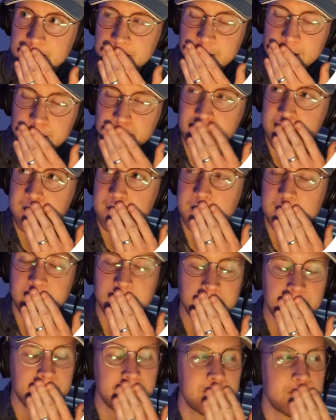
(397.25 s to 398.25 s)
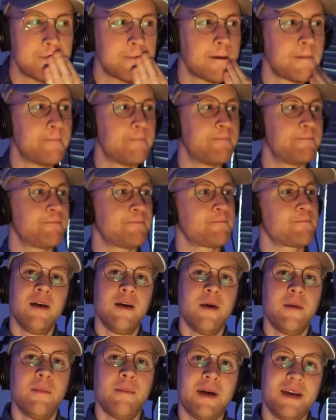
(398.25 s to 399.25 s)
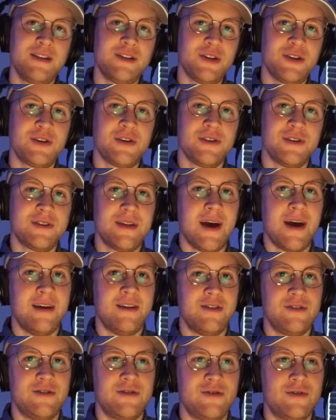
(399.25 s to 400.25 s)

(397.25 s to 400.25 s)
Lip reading: My circle is not